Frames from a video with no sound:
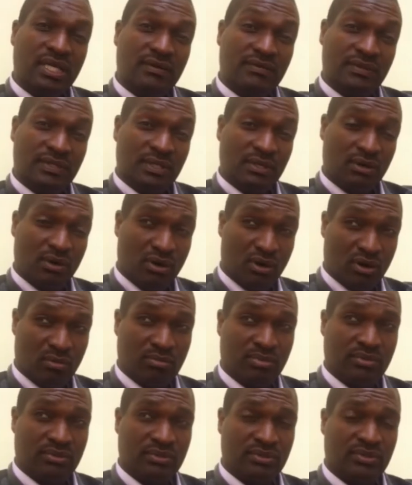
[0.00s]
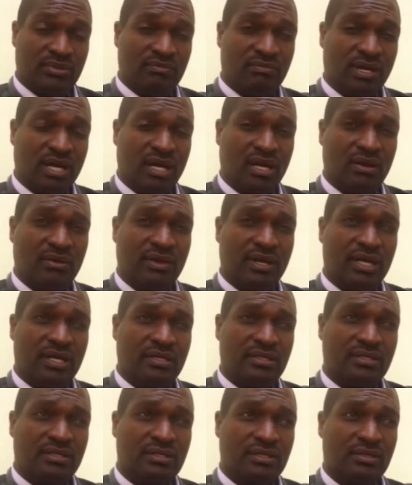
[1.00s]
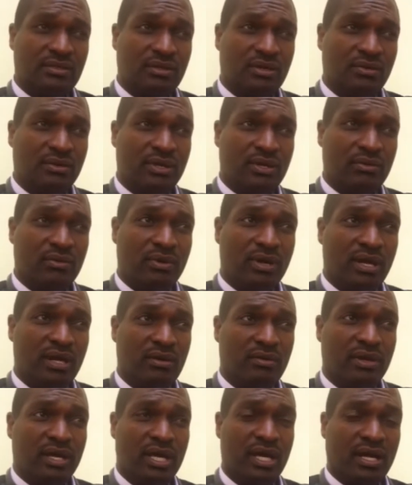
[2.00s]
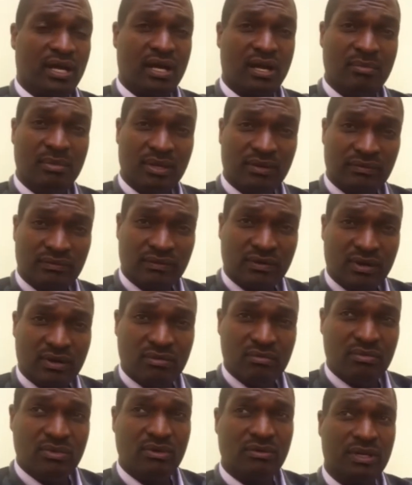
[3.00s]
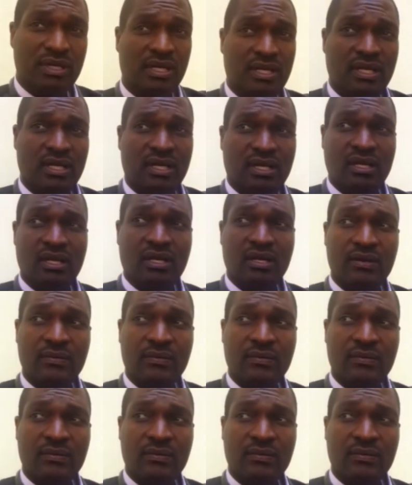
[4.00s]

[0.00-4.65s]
gives hope to Malawians, knowing where we are coming from with the